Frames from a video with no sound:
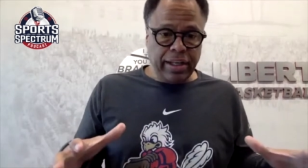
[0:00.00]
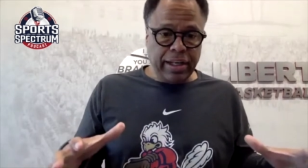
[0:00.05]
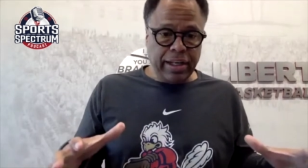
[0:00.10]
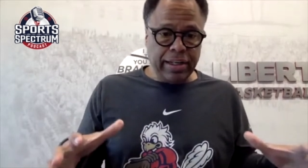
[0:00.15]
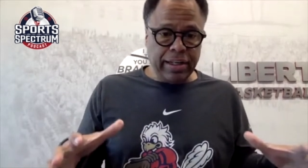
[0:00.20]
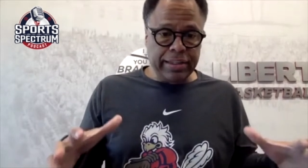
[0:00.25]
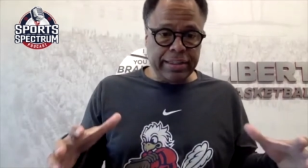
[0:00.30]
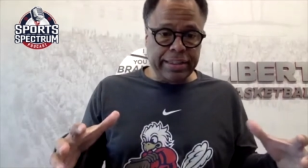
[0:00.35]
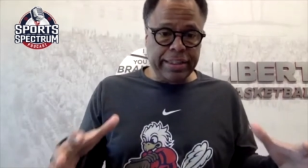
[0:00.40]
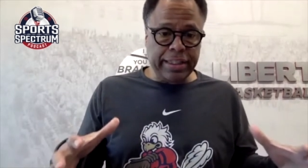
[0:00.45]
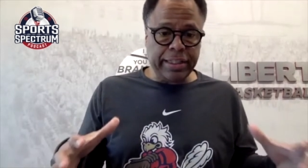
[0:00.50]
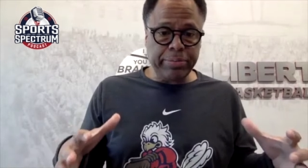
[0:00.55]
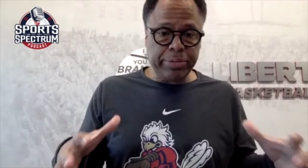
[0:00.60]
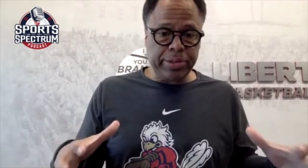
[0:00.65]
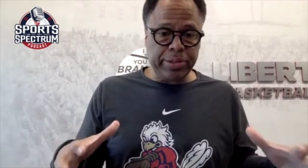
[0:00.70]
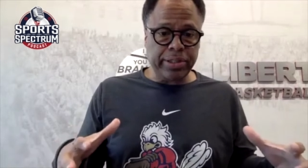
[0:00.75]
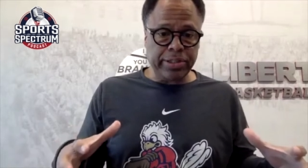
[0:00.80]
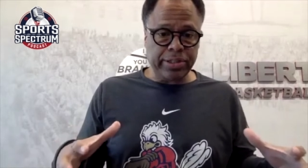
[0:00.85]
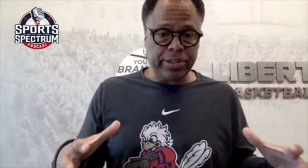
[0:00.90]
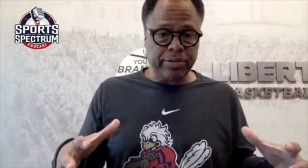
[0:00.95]
a deep
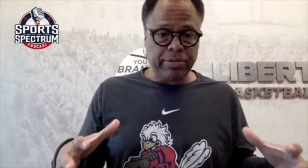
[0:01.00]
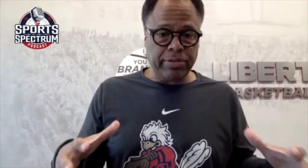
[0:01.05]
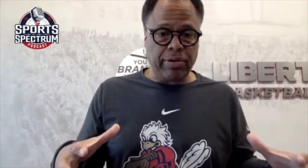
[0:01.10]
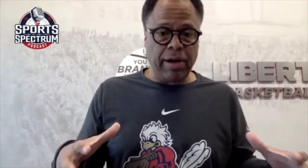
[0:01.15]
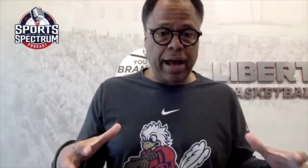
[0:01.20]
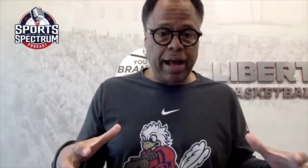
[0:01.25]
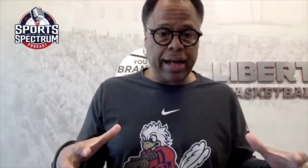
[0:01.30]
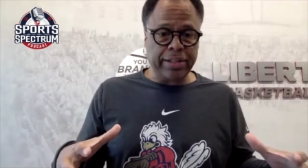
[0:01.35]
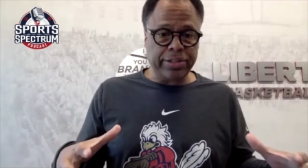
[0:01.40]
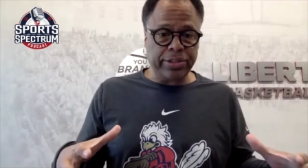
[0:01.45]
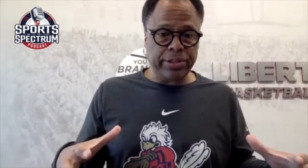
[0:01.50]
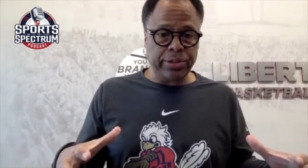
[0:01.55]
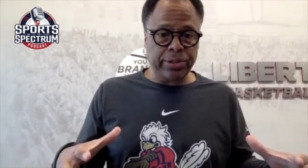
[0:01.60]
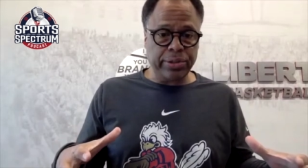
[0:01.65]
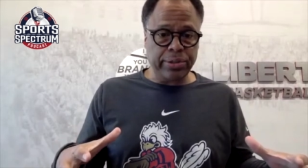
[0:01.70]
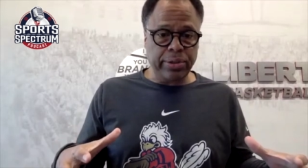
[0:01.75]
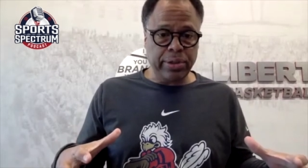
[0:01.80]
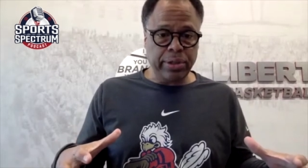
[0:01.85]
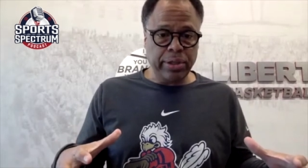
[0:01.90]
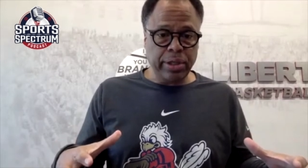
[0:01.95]
sense of gratitude